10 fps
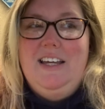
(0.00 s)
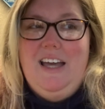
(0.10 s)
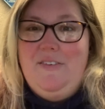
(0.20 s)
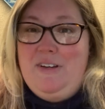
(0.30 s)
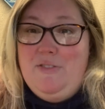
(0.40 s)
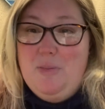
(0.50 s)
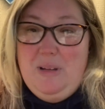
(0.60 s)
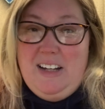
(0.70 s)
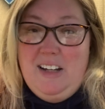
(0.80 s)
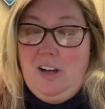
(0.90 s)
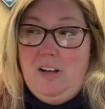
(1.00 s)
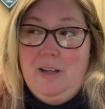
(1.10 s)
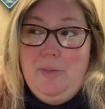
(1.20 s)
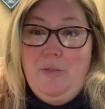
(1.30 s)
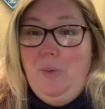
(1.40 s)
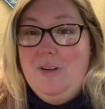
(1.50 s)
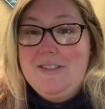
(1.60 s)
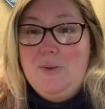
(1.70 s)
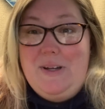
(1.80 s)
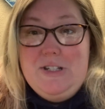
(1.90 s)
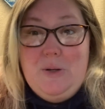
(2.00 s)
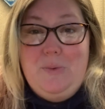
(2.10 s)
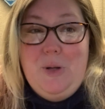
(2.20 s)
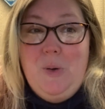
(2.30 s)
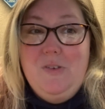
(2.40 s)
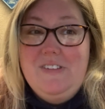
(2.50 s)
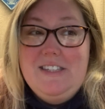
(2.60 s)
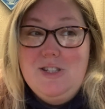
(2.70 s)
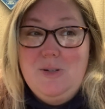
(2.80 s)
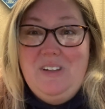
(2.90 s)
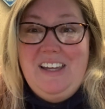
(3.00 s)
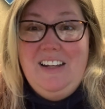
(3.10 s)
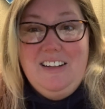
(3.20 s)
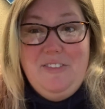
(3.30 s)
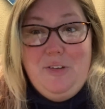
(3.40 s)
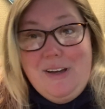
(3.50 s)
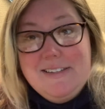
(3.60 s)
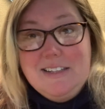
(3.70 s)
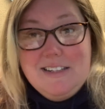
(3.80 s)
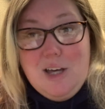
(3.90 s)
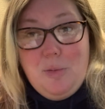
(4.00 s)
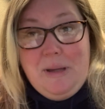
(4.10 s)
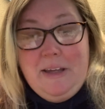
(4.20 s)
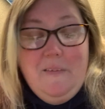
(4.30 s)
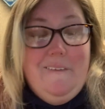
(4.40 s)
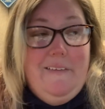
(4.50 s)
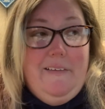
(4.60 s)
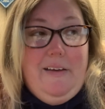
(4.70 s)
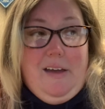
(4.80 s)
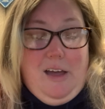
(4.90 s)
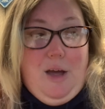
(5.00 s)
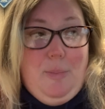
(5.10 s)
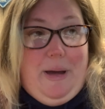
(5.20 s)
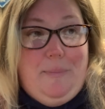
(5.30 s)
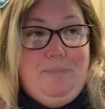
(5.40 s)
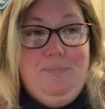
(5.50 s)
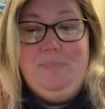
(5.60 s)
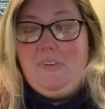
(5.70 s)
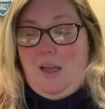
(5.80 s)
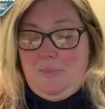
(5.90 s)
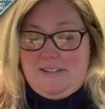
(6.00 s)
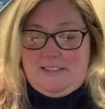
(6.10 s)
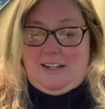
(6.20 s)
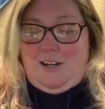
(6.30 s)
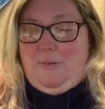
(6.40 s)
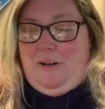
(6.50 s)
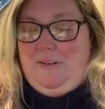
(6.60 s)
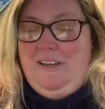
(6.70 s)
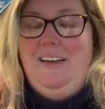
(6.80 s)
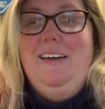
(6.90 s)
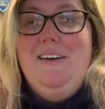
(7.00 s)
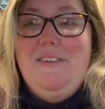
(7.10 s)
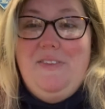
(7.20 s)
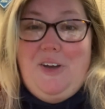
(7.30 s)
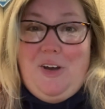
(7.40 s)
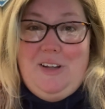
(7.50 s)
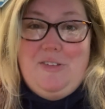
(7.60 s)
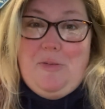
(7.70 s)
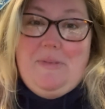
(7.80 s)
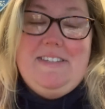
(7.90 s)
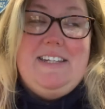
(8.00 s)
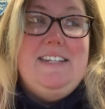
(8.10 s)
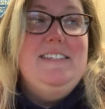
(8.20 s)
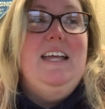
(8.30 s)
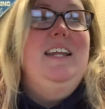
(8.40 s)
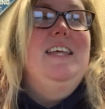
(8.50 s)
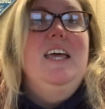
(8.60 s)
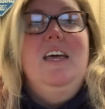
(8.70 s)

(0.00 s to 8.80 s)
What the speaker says: I've never planted garlic before, so I don't know if it's too late, if you guys can tell me. But I'm excited about the garlic from the city stead.